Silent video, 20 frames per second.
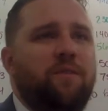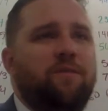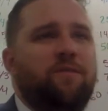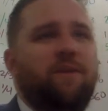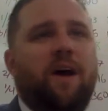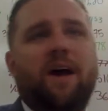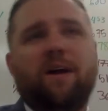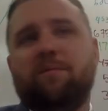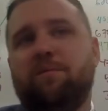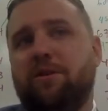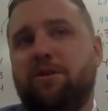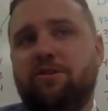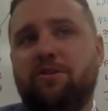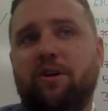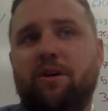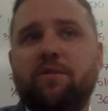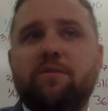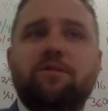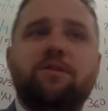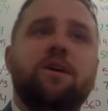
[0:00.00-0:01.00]
In fact, Ms.
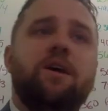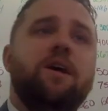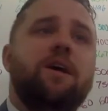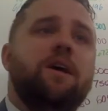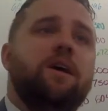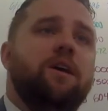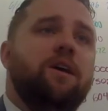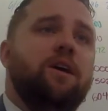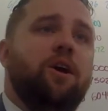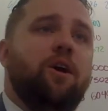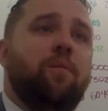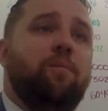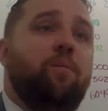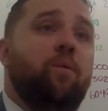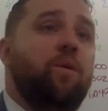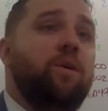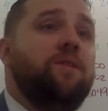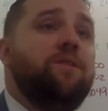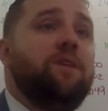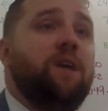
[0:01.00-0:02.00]
Jones, you know,
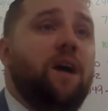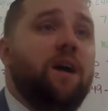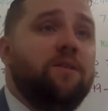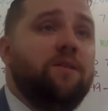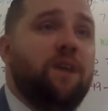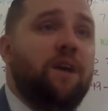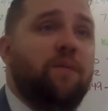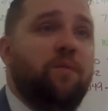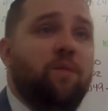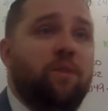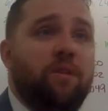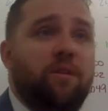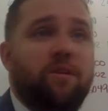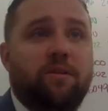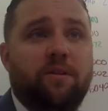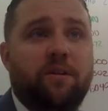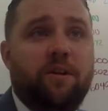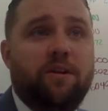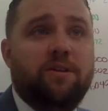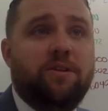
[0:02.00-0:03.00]
Boy Scouts have one of
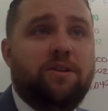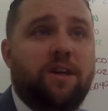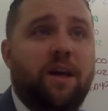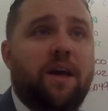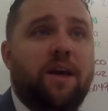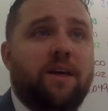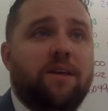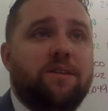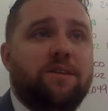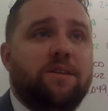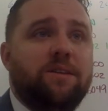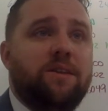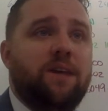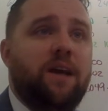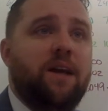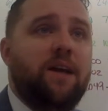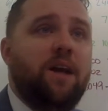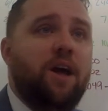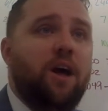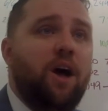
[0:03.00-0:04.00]
their sayings is
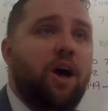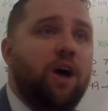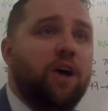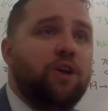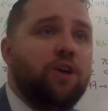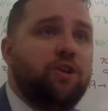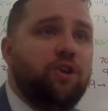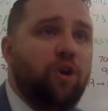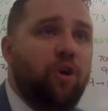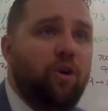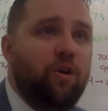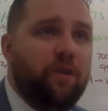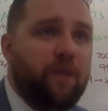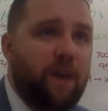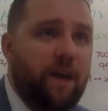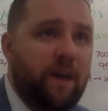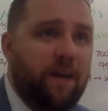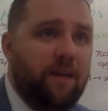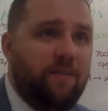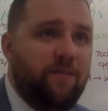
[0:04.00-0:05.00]
that a dull
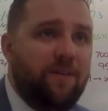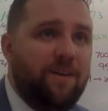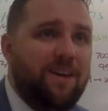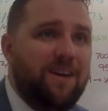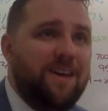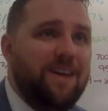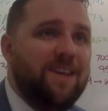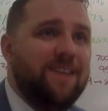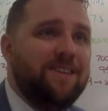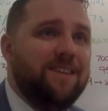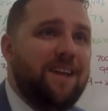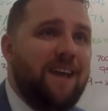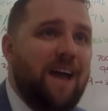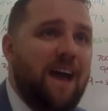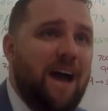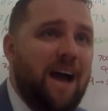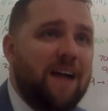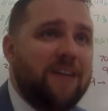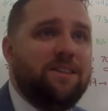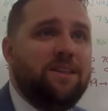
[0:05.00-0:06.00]
knife is an
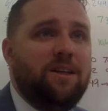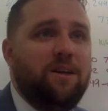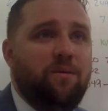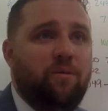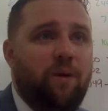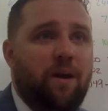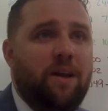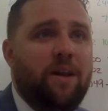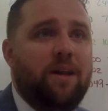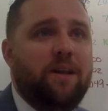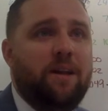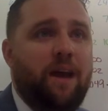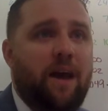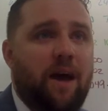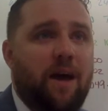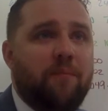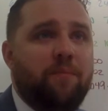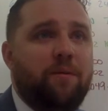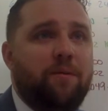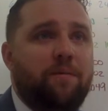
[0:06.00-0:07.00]
accident waiting to
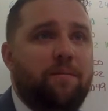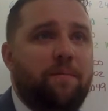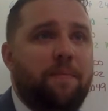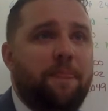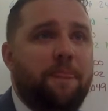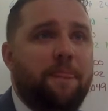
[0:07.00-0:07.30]
happen.